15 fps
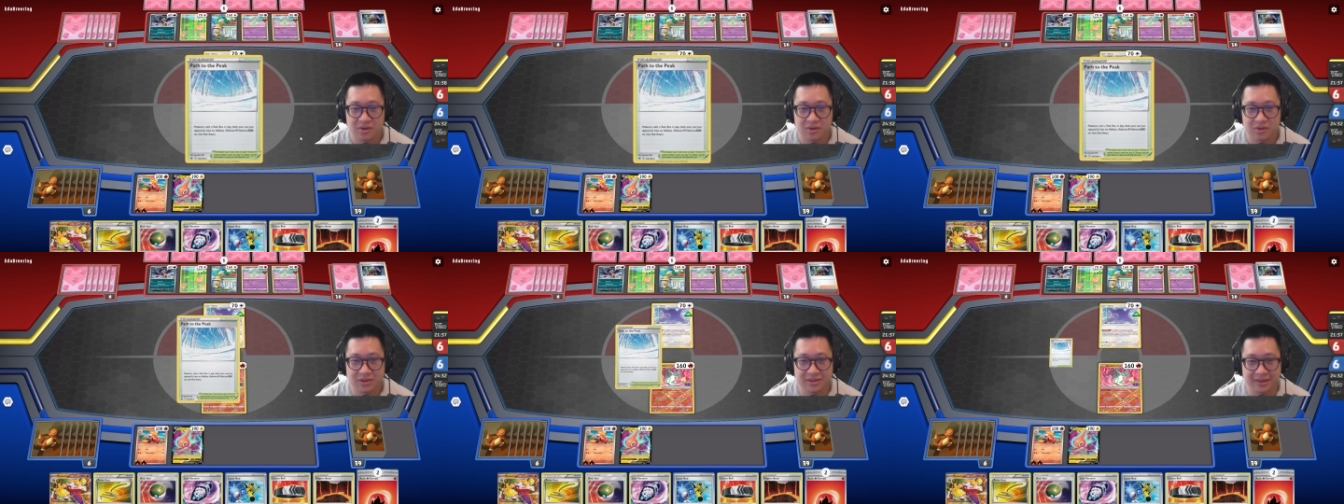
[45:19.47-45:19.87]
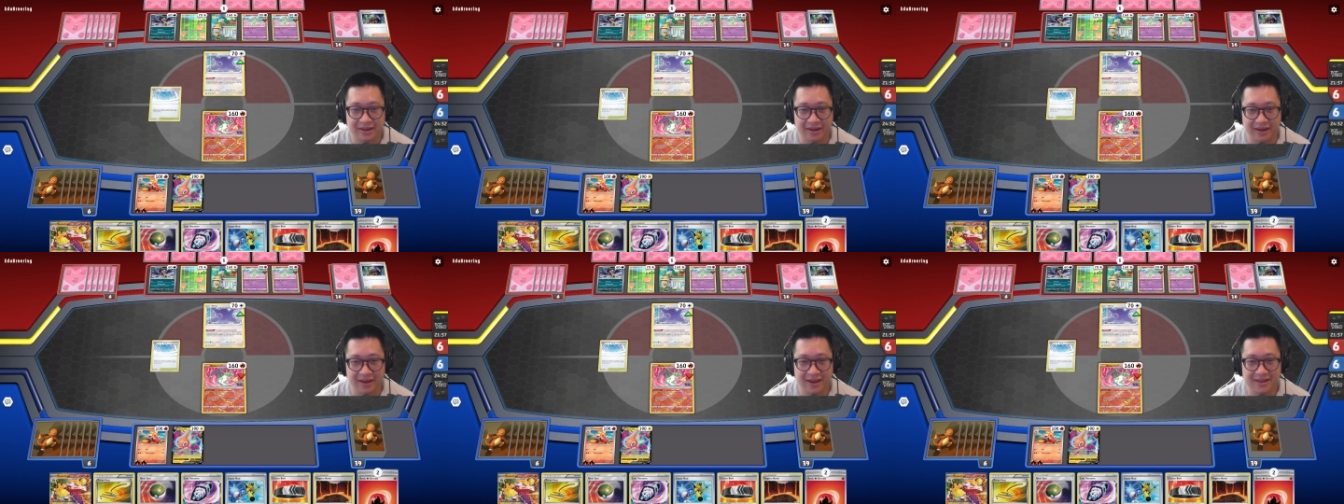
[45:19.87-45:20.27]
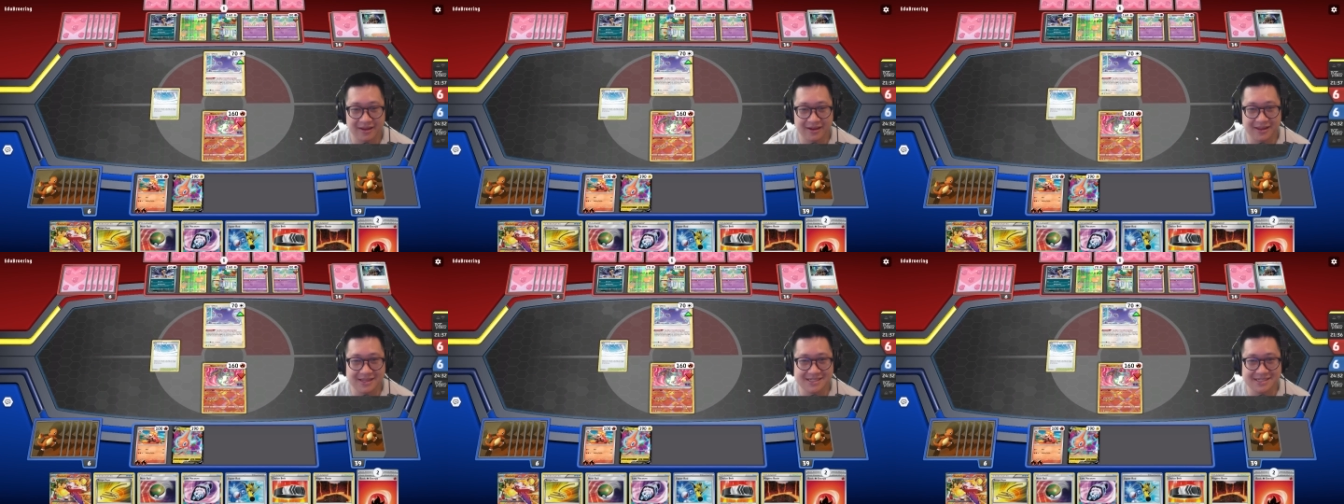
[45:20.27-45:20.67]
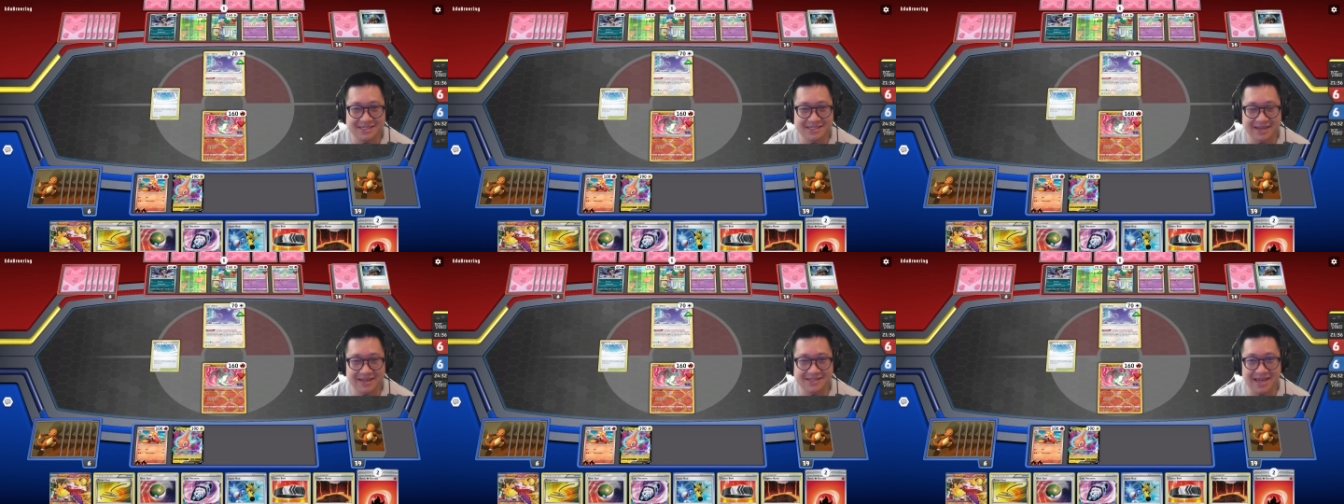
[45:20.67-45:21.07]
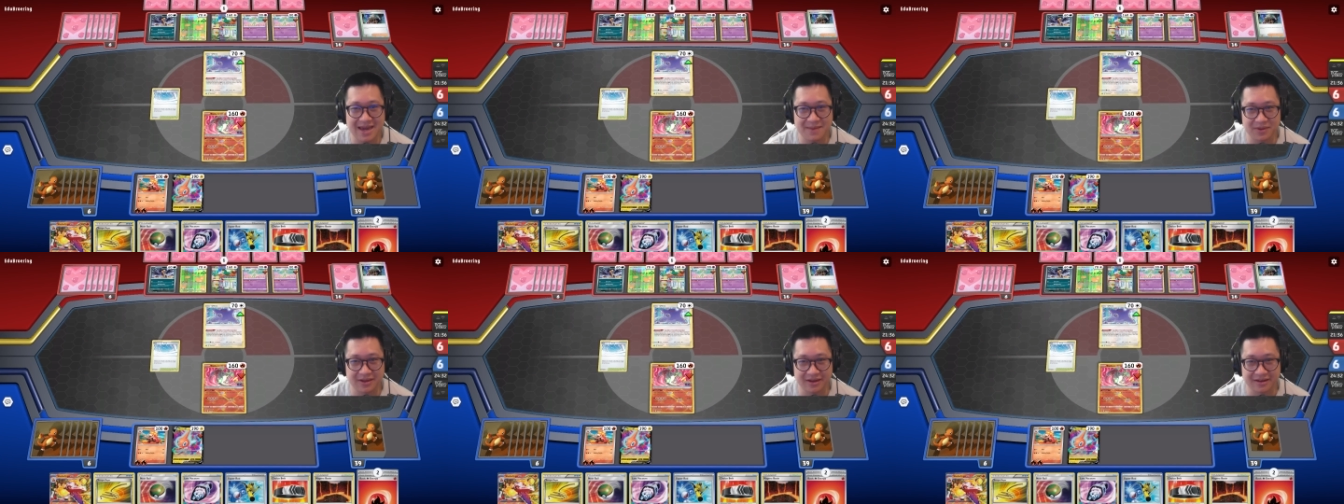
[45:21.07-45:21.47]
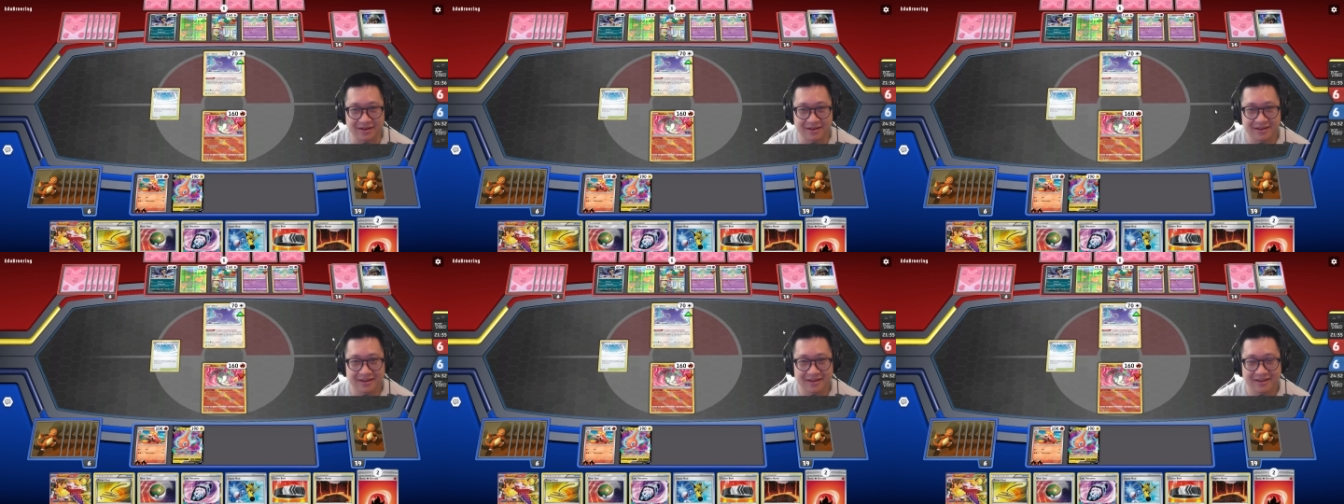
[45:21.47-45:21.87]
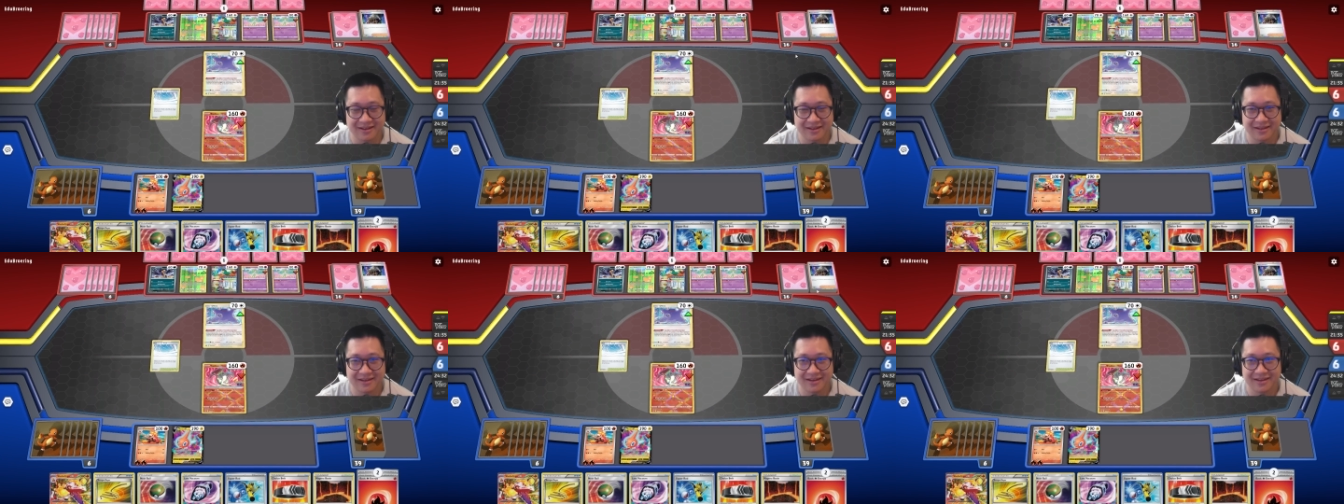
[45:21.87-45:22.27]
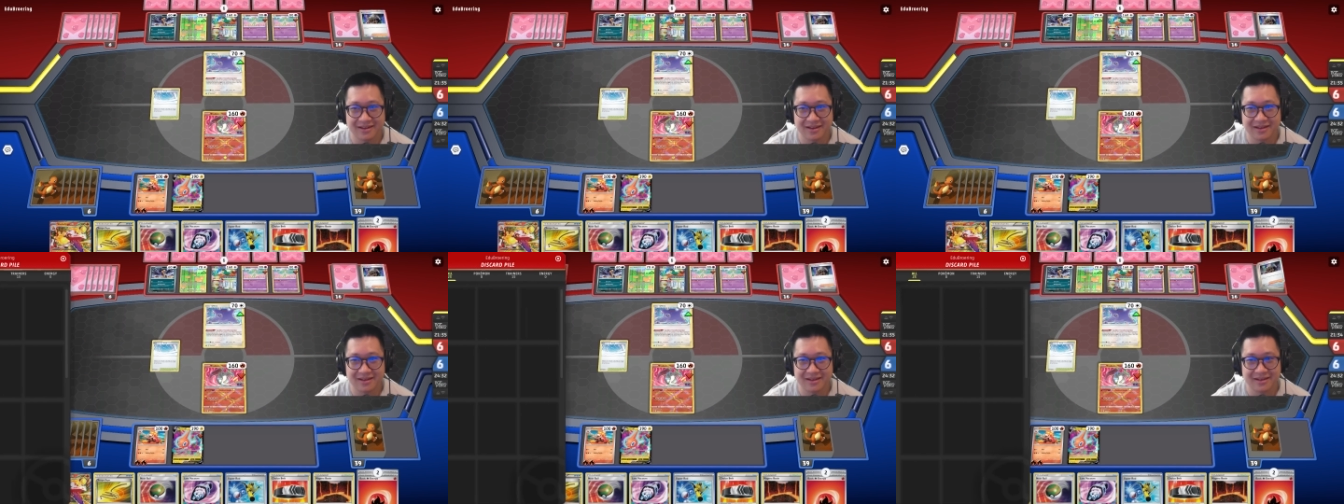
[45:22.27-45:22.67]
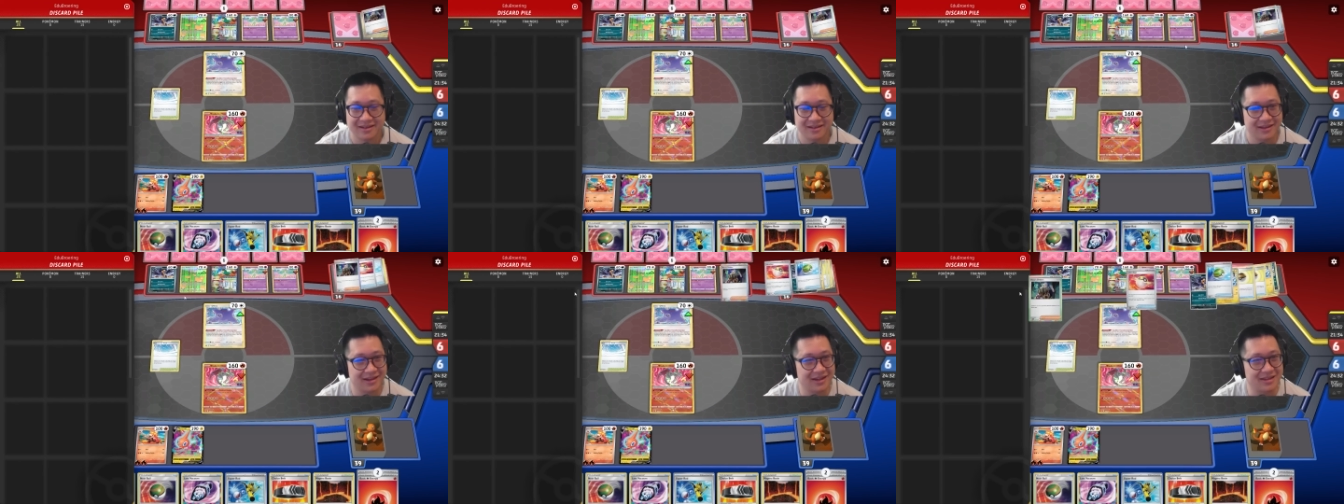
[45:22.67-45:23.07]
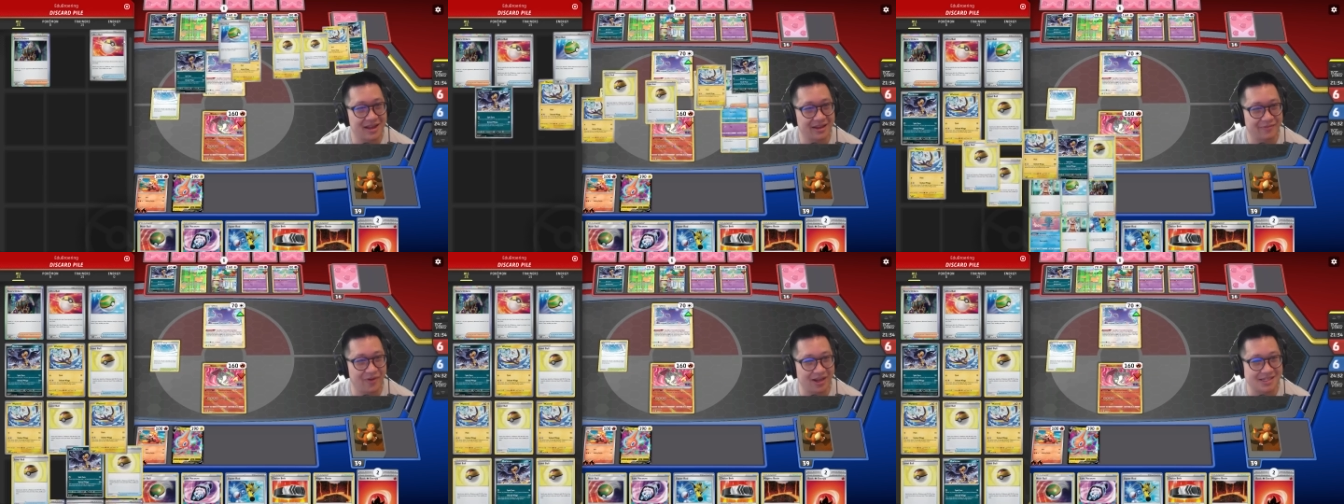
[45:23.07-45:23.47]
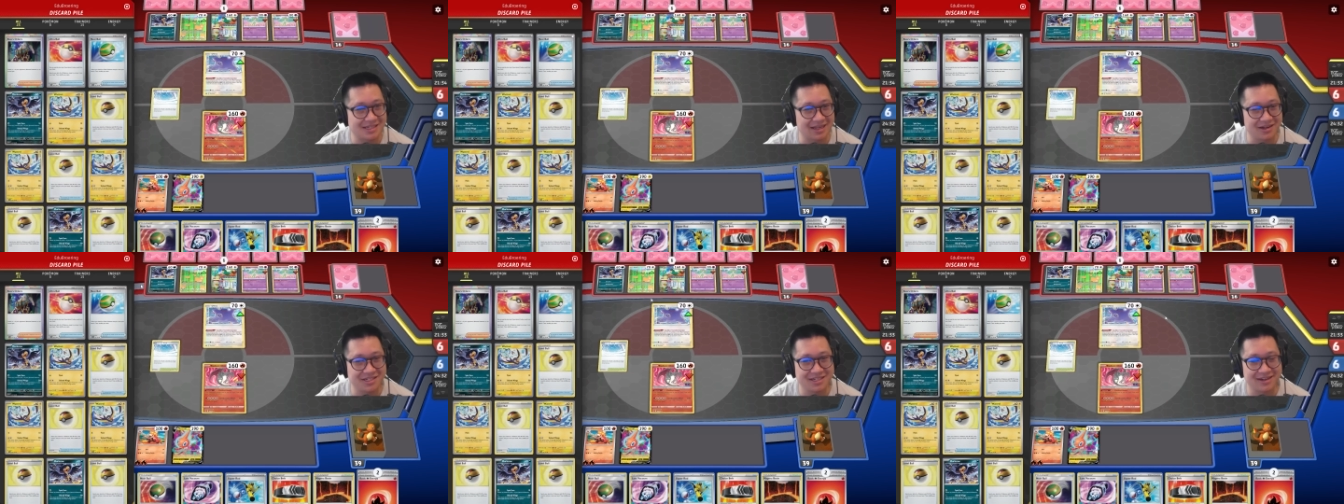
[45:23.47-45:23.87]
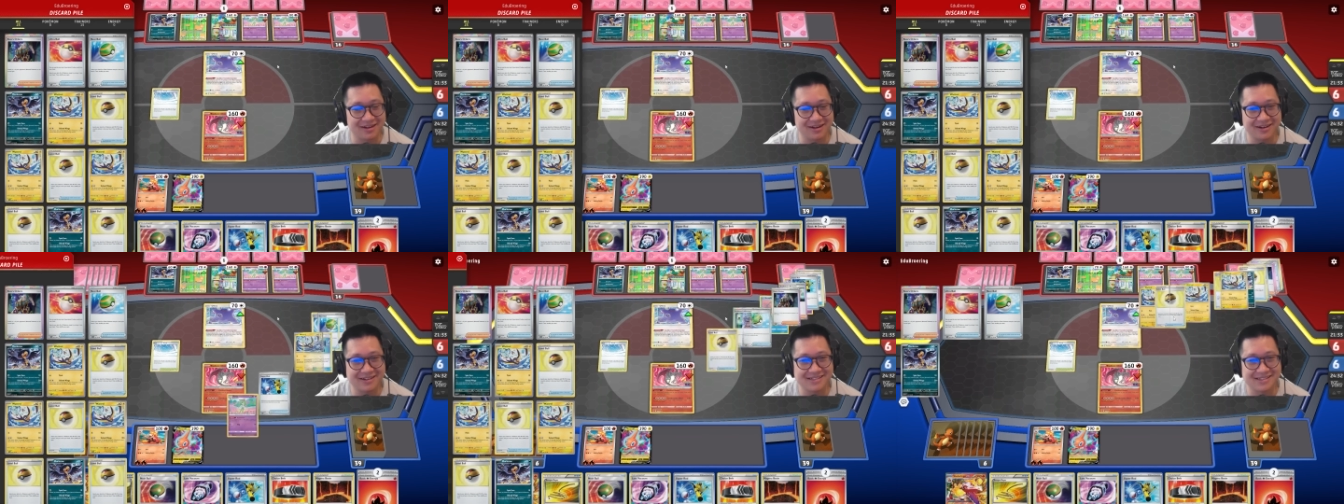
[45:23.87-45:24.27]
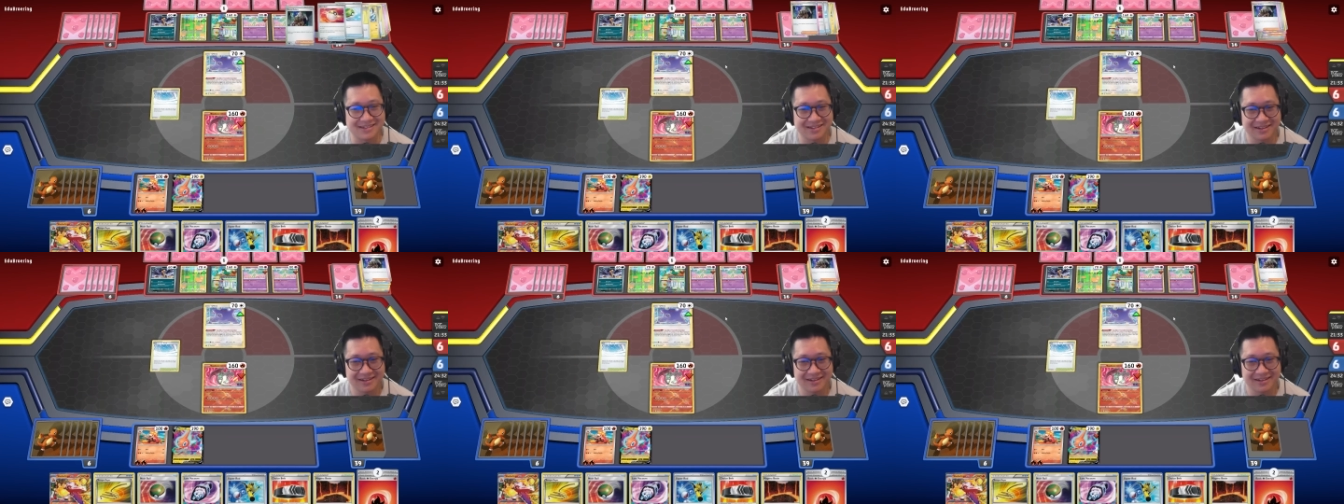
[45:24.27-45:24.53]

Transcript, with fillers: What the Heliolus just is happening? Did he not find his energy cards?